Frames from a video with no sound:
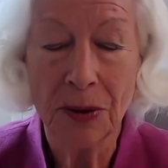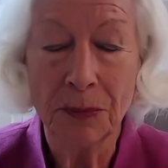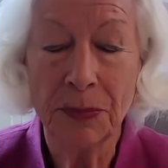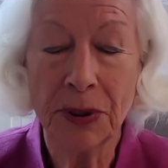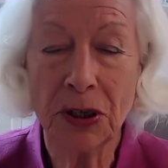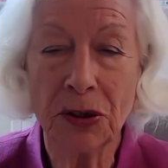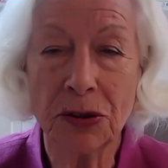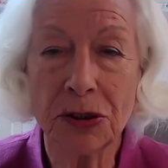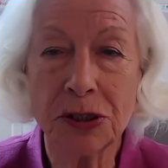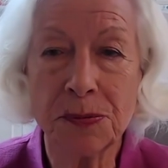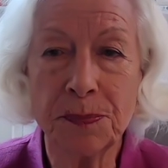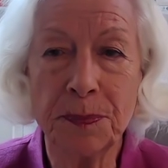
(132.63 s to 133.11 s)

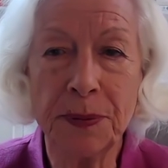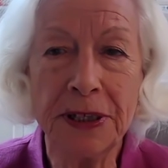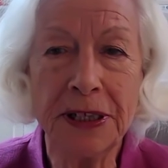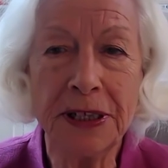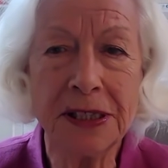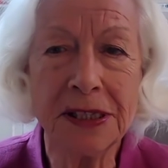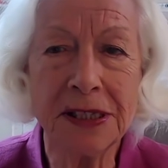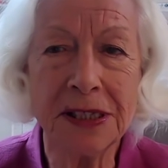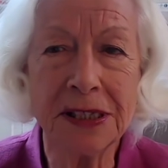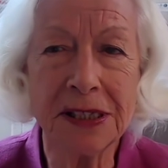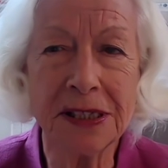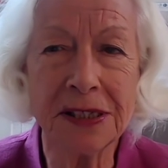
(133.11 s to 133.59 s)
Because
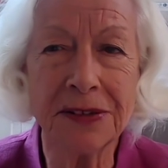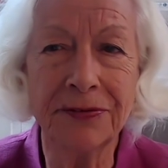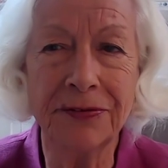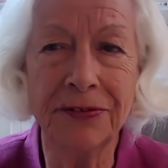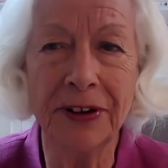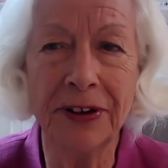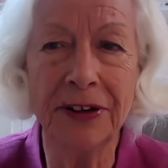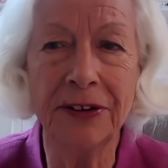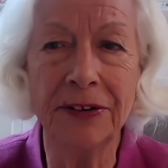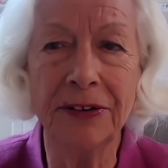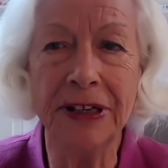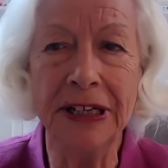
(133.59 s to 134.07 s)
peace is a
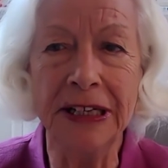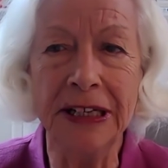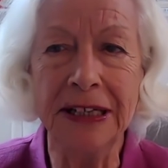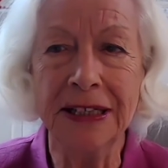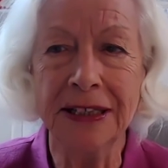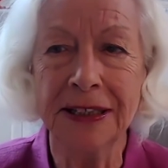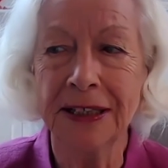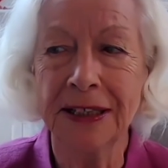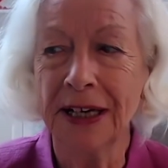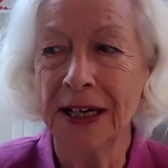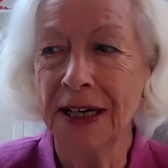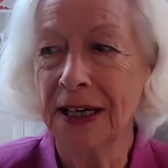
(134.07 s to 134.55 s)

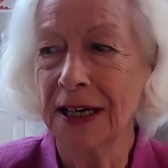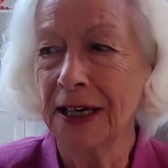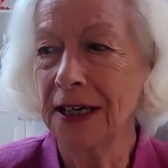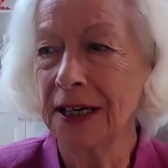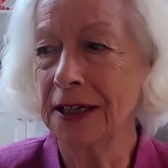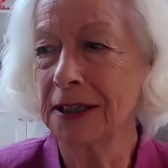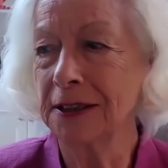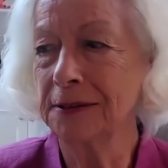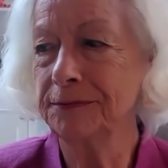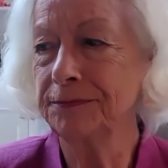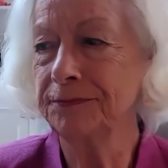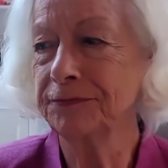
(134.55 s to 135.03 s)
very
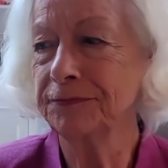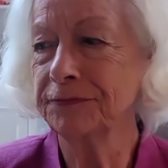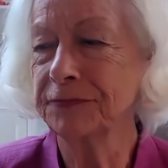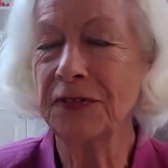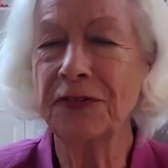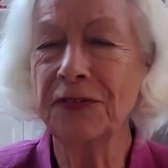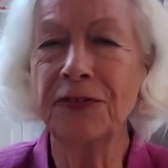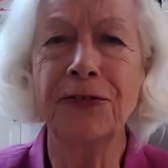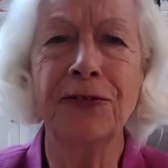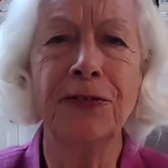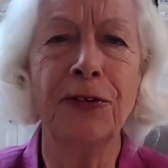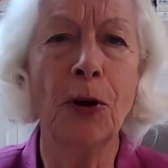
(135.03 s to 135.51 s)

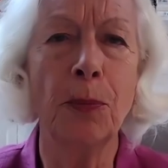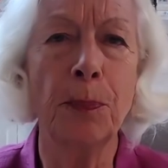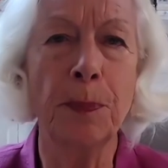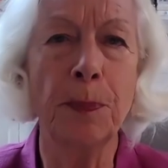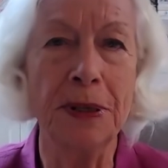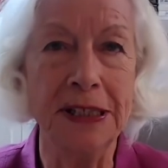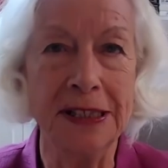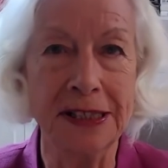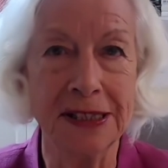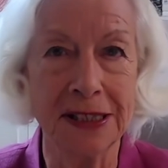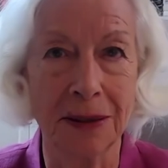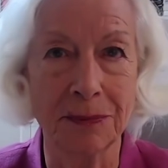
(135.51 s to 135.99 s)

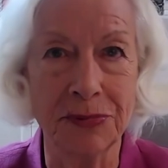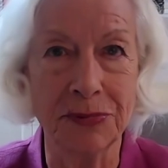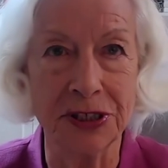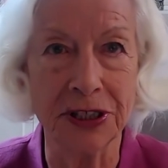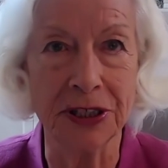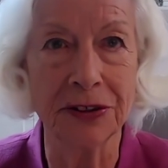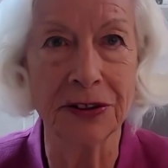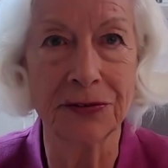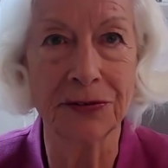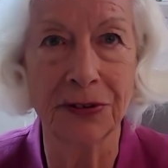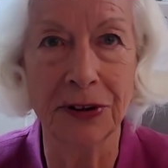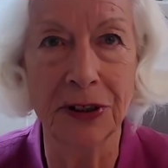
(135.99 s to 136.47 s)
floppy
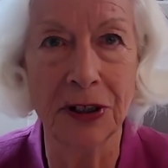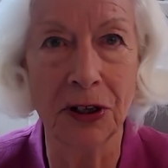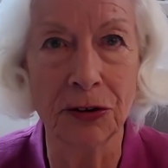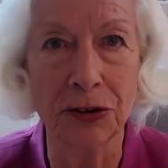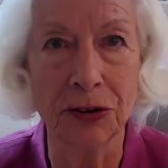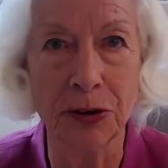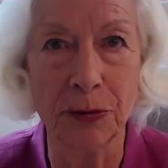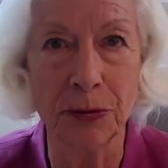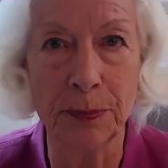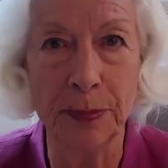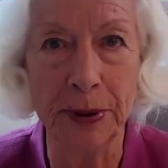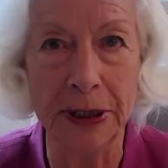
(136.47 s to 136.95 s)
subject for a
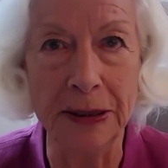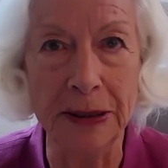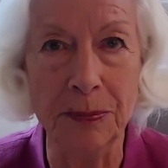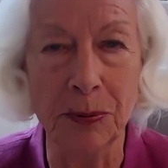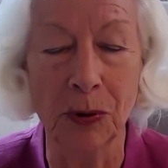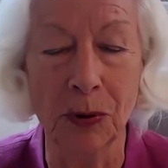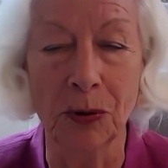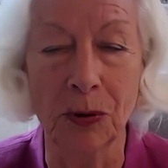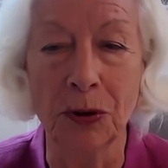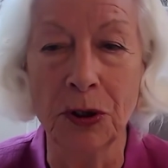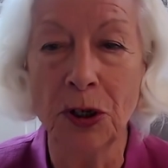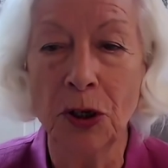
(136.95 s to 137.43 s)
lot of
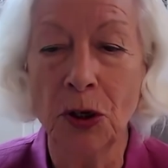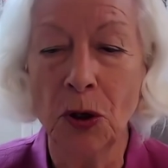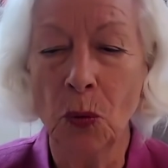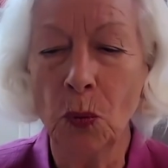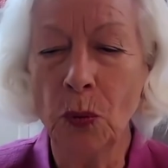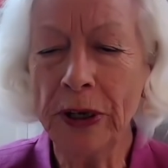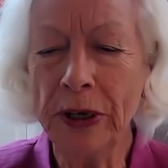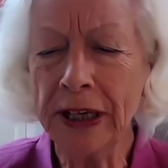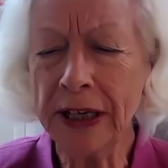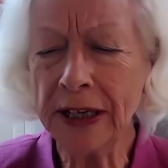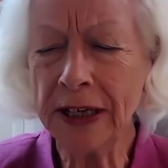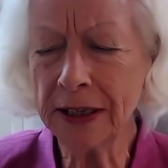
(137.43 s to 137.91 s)
people.
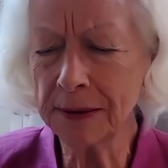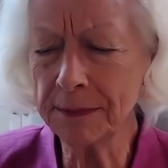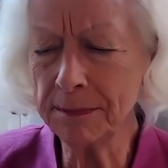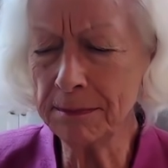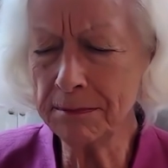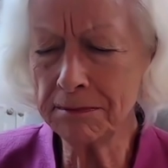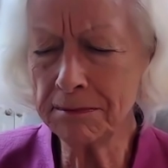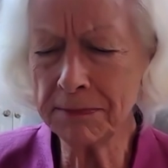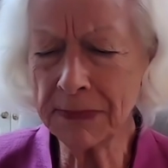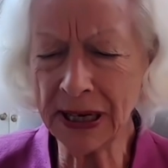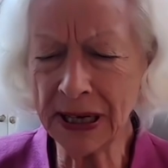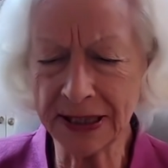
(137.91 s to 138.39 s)
We hear
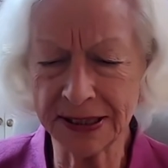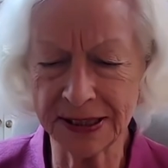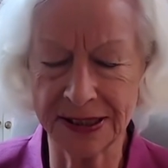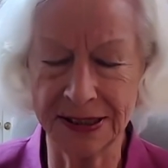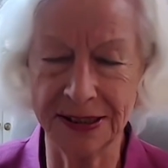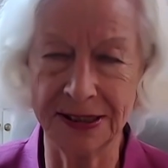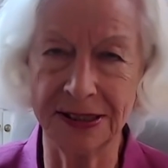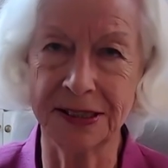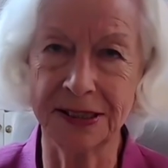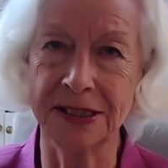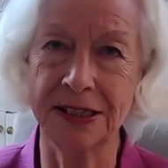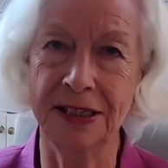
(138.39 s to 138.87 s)

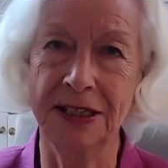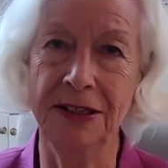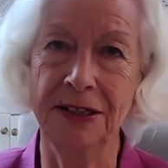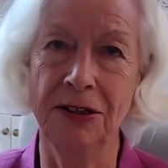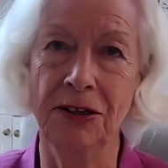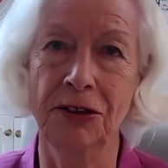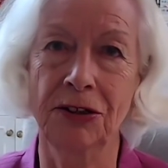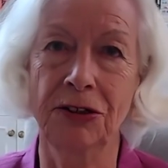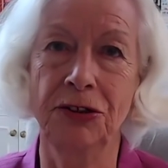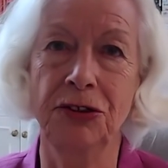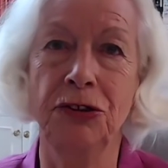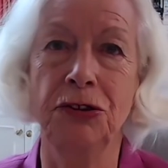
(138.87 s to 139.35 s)
masses in
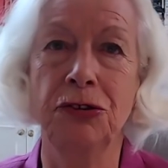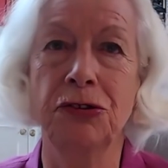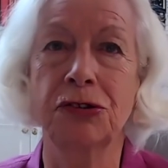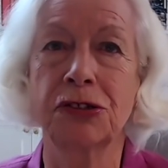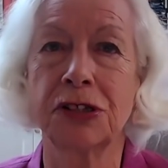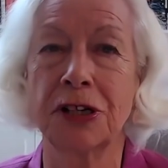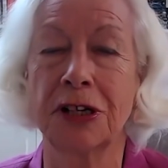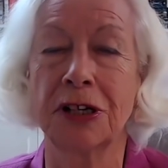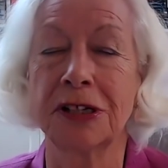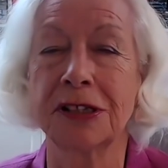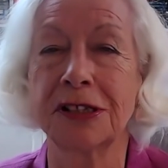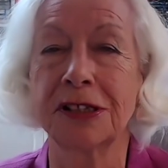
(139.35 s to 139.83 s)
our
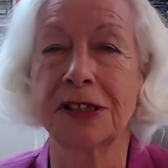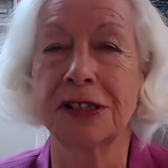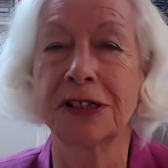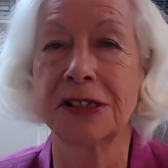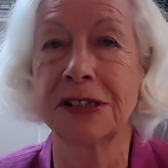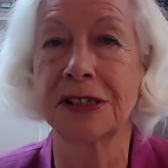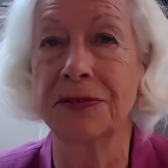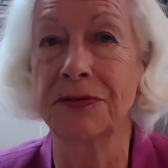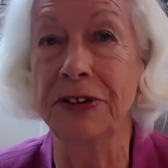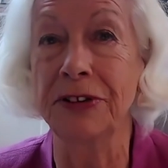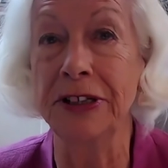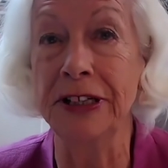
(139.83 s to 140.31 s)

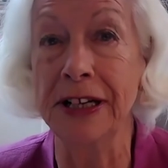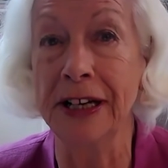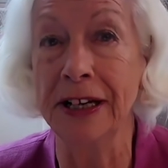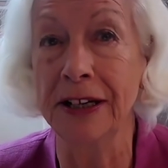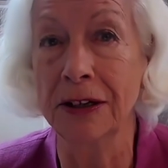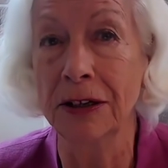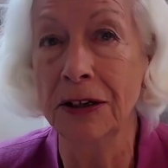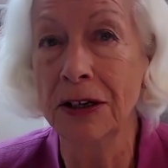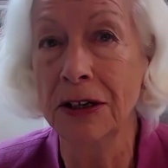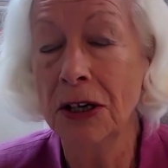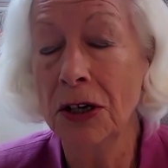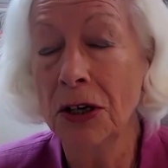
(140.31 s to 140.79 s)
newscasts every
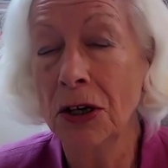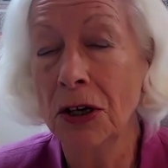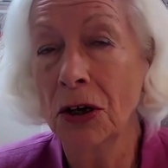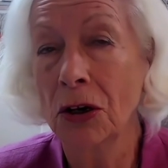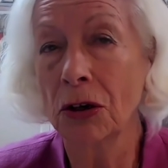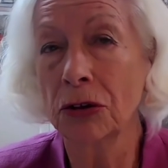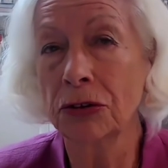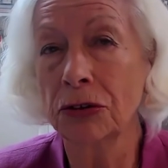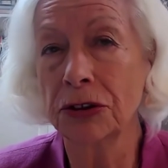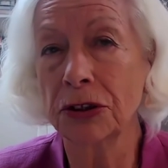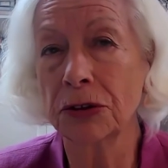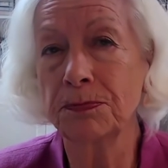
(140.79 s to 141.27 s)
day
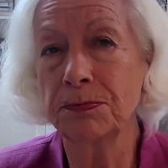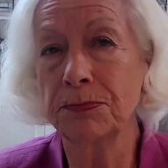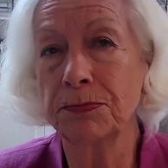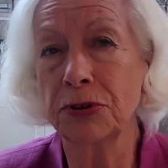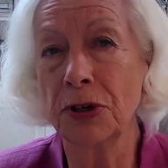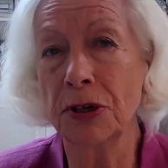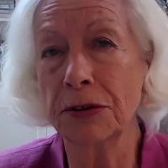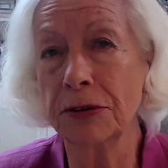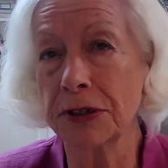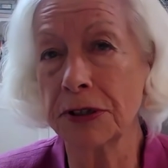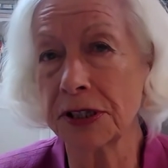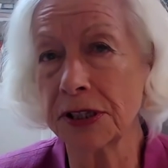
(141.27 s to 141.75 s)
on the
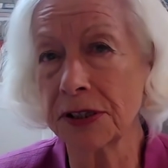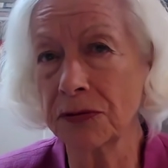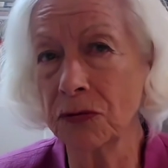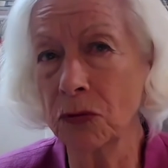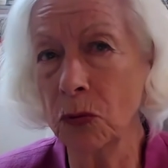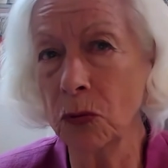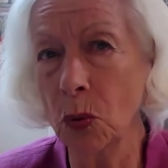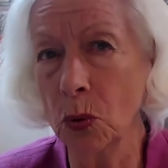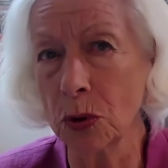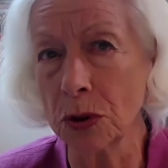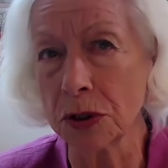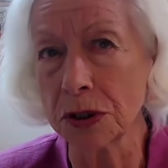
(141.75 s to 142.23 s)
progress of
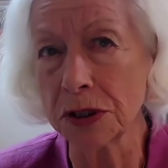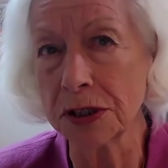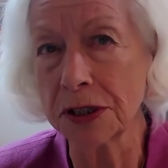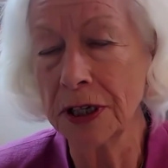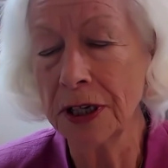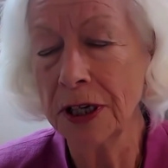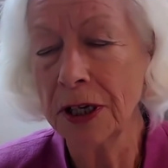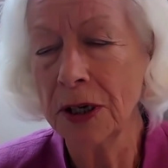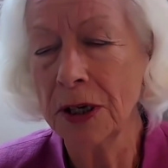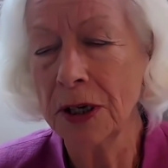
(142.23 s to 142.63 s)
wars.